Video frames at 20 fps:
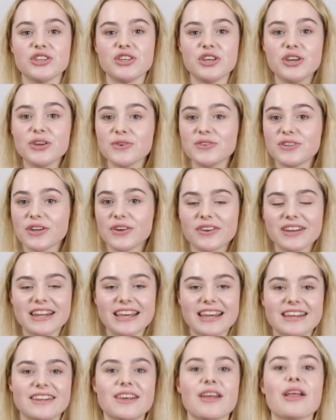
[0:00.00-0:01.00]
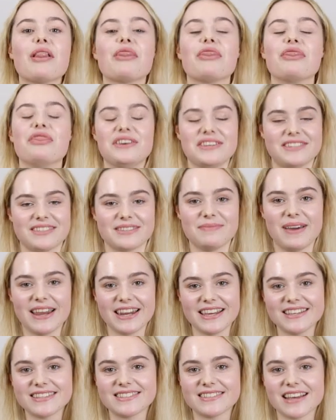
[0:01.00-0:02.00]
You do not need this
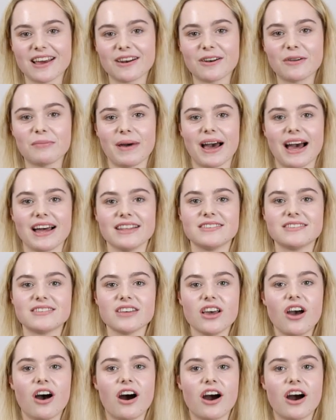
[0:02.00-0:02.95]
many saddle pads.